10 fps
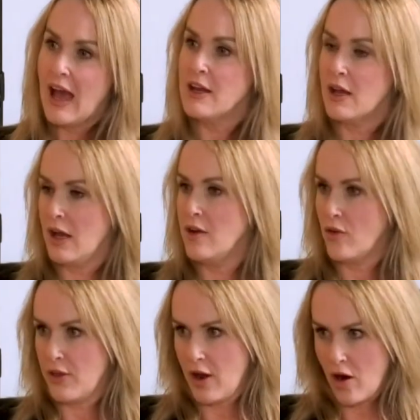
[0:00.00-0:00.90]
And
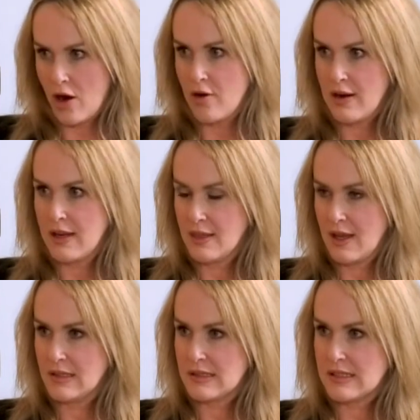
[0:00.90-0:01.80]
the irony in
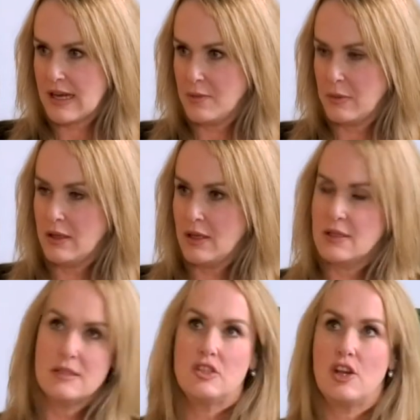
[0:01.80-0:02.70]
that statement
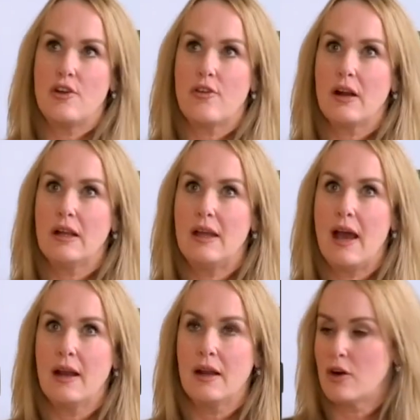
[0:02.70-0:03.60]
is generally
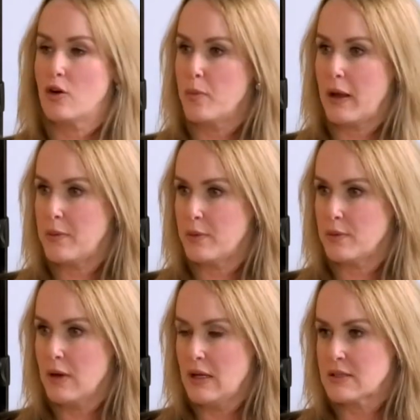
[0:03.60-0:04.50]
analytical
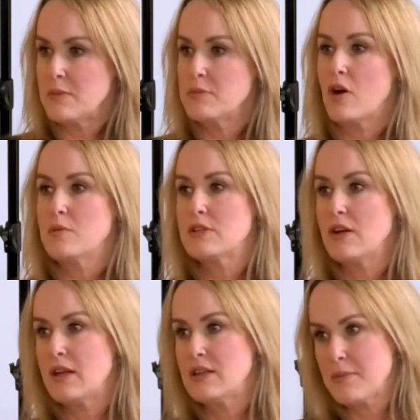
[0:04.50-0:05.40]
people sometimes
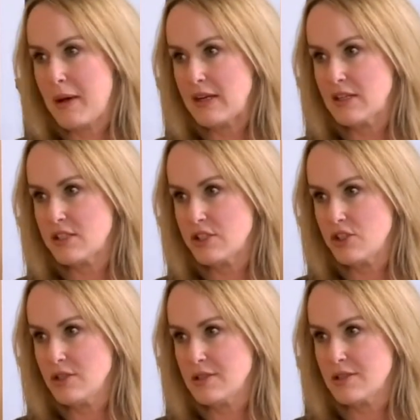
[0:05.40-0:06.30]
don't get to make
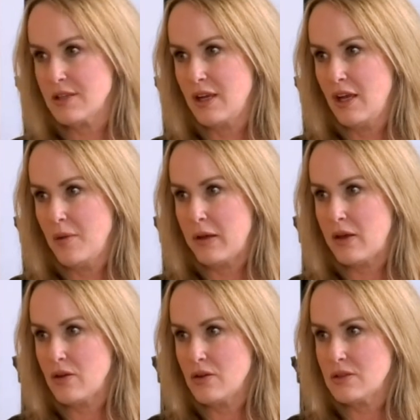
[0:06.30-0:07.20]
decisions
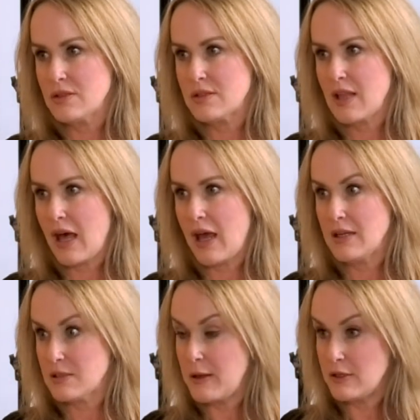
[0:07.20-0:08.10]
because they
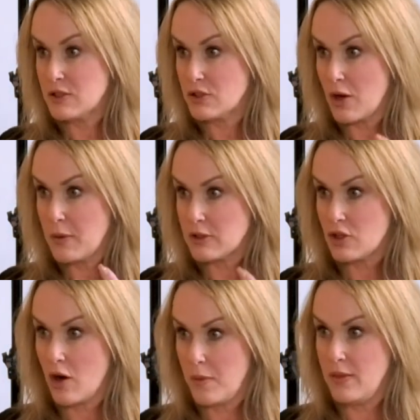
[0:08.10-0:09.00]
spend so much
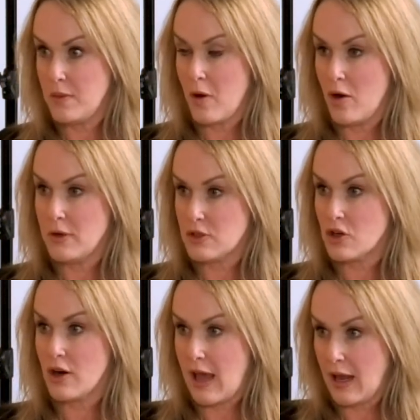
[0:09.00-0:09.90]
time in the moment
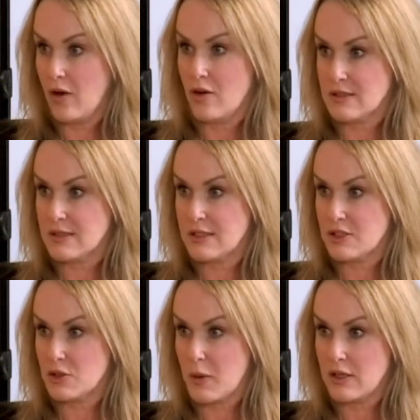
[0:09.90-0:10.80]
trying to analyse the
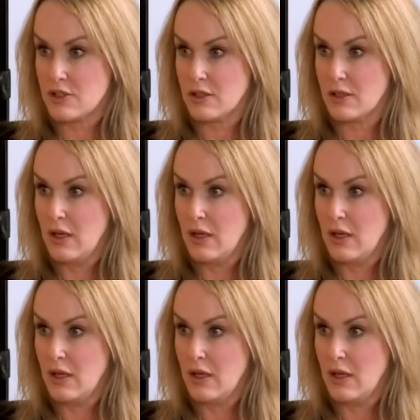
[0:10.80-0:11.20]
situation.